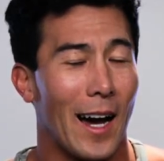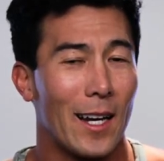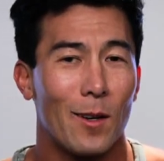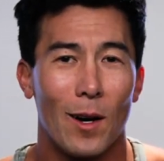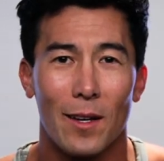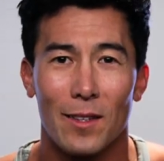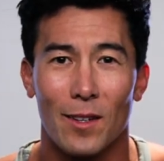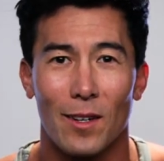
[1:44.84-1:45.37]
go
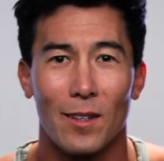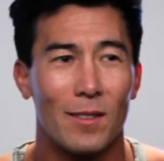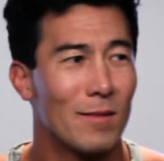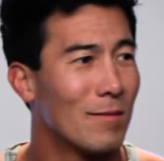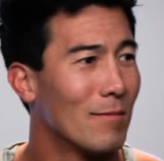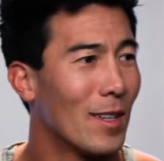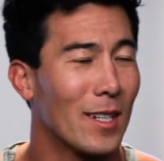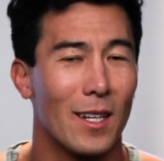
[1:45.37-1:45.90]
out there
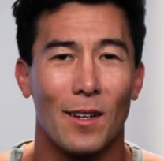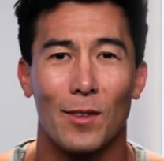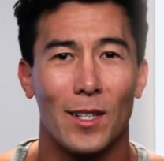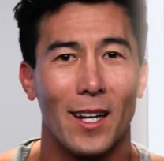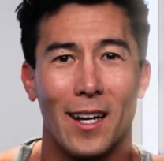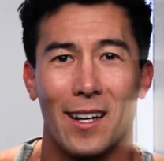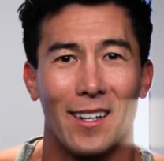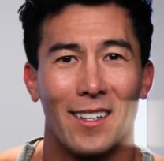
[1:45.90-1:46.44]
like every
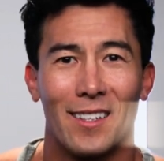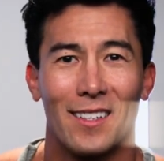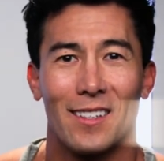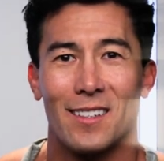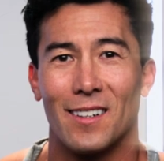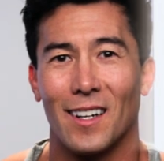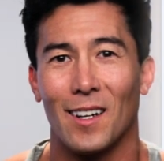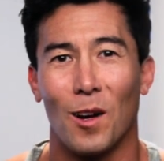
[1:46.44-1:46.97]
day,
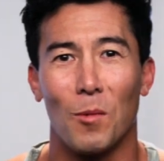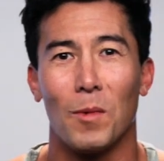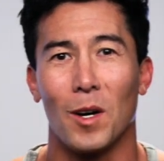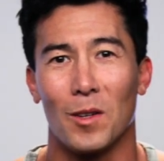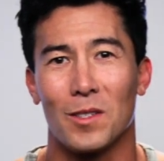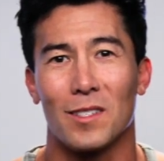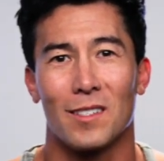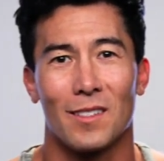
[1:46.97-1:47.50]
right?
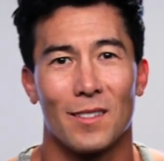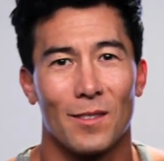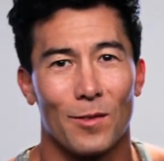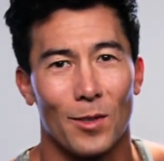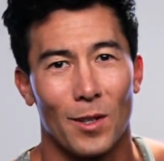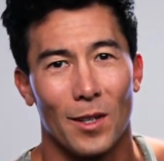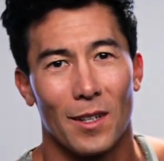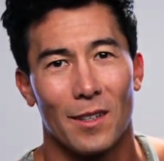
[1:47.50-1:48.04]
Almost
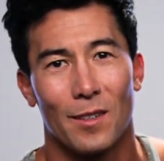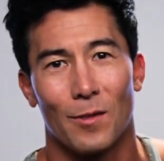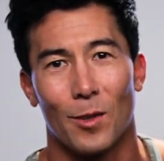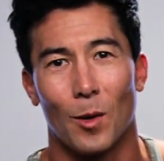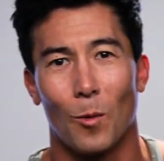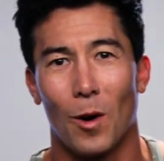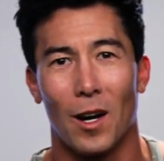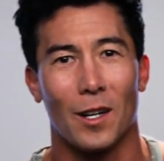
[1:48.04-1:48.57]
for
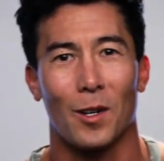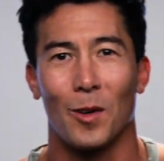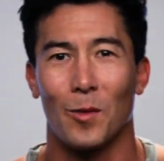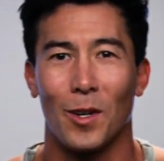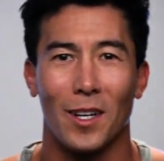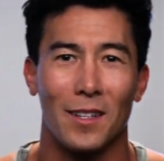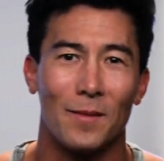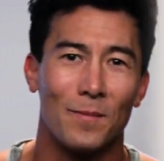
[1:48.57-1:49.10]
a walk or a
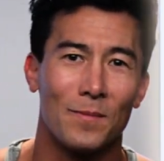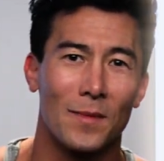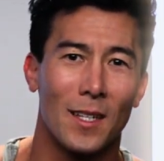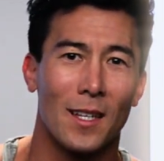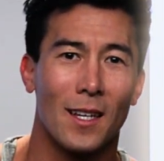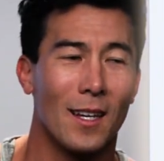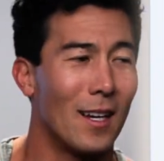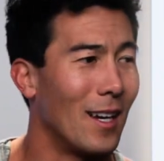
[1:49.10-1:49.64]
run.
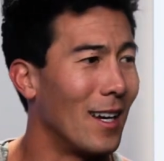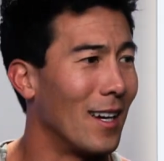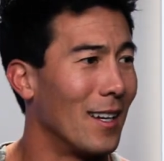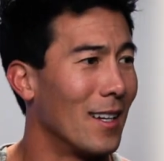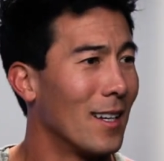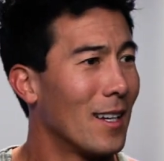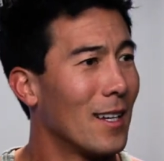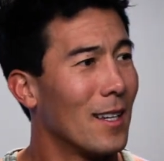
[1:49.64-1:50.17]

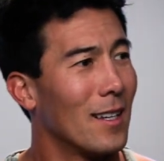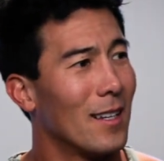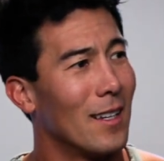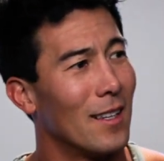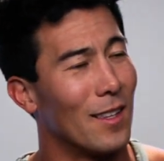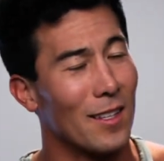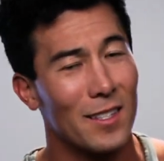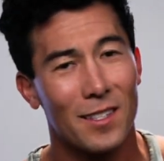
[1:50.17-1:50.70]
And
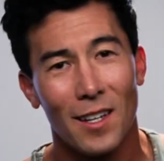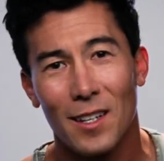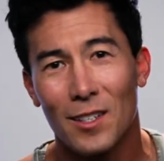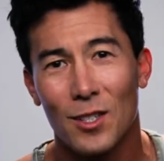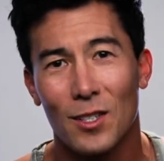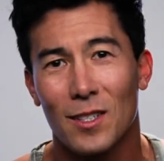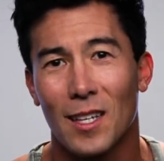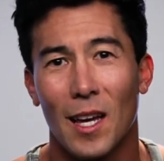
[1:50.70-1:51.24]
the sun
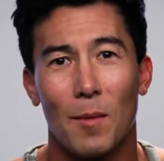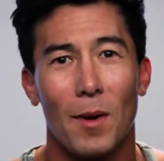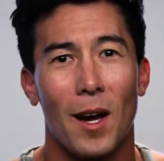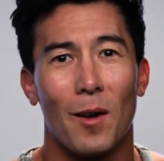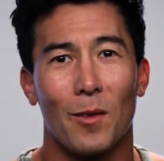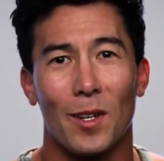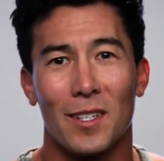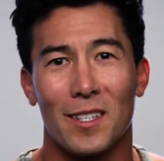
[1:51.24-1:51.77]
just came
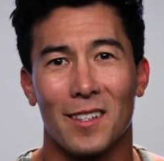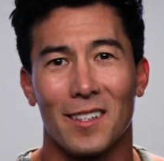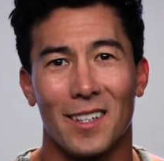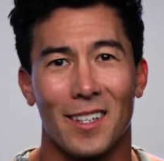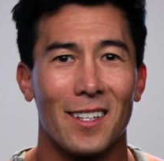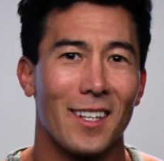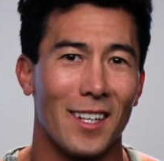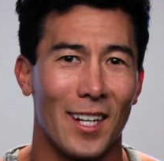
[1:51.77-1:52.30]
out
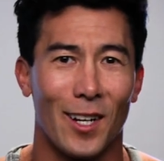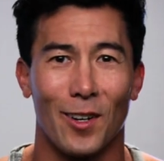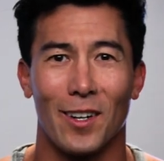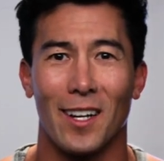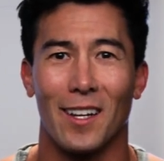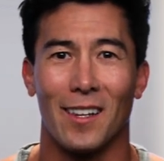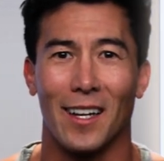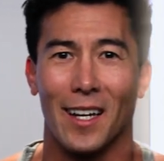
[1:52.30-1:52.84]
recently here in
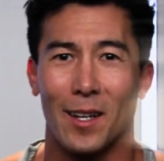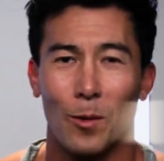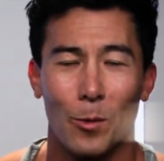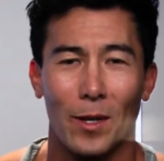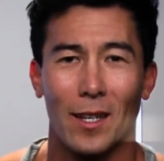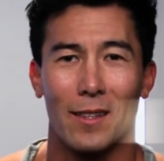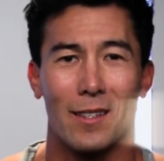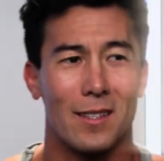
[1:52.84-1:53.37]
LA.
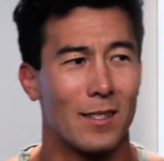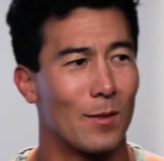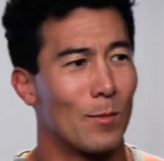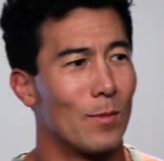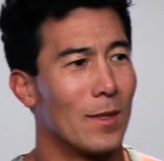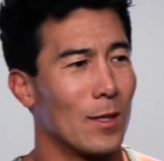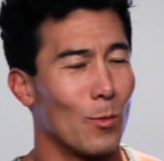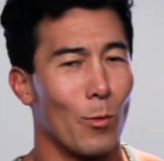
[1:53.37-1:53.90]
We get
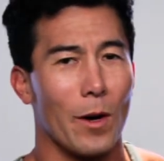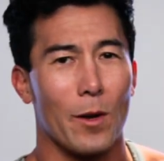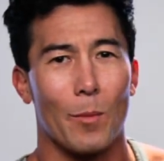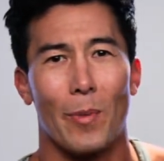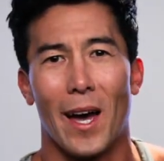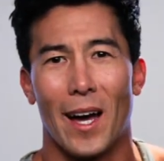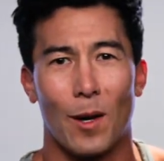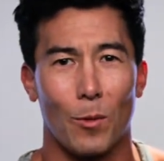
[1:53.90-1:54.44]
this weather
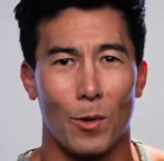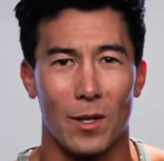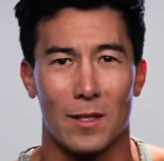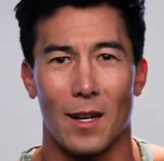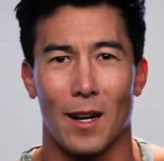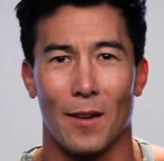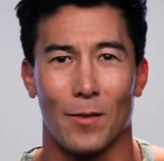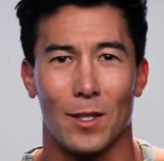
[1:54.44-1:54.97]
pattern where it's
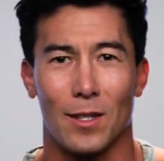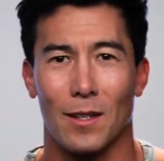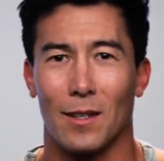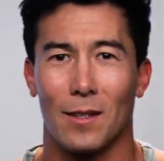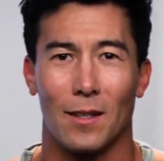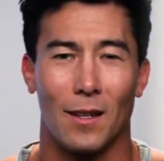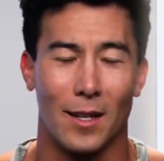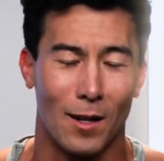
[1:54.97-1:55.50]

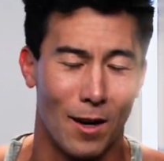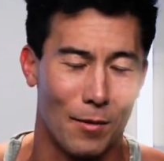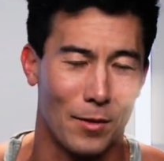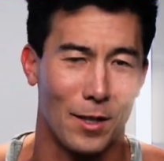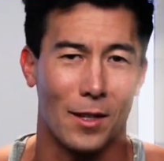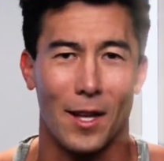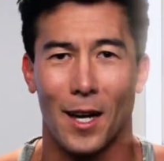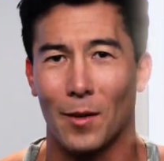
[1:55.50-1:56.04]
like often
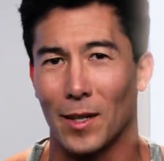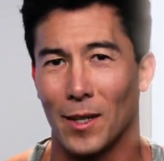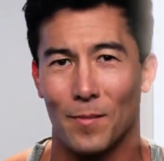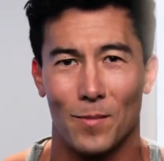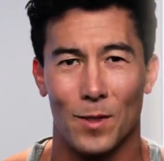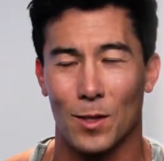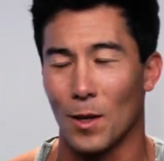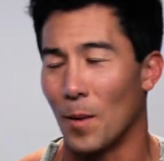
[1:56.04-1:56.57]
cloudy.
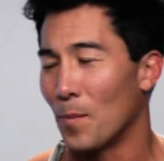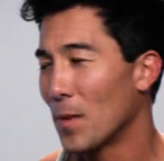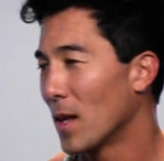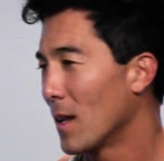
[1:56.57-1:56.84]
So